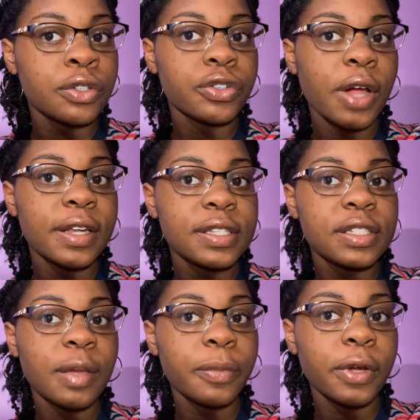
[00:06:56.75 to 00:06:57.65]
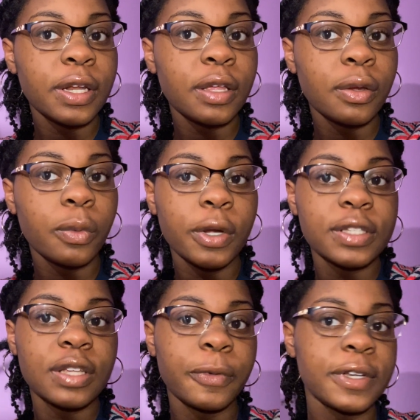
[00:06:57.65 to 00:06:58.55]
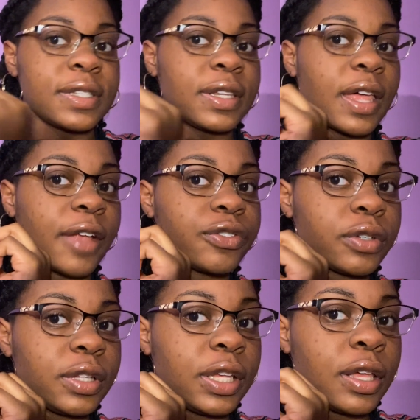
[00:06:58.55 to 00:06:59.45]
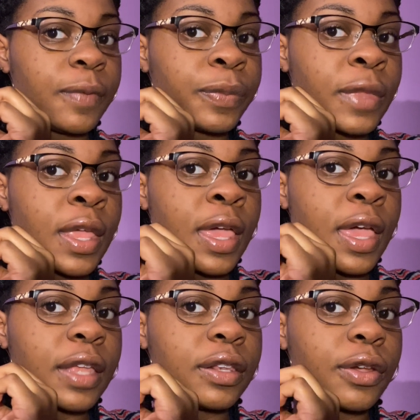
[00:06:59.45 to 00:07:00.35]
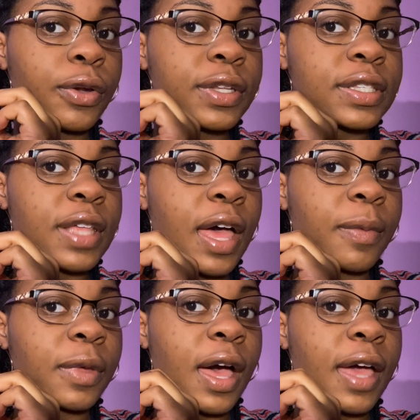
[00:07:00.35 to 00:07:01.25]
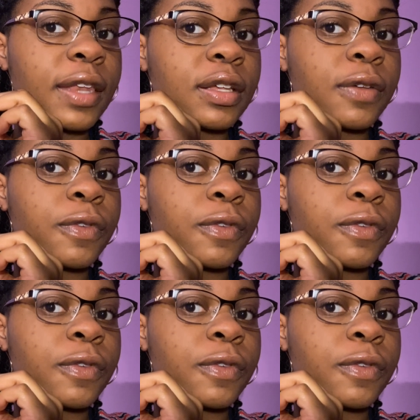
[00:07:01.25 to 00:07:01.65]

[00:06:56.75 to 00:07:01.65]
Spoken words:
Try to separate it where it separates naturally, and notice that I'm kind of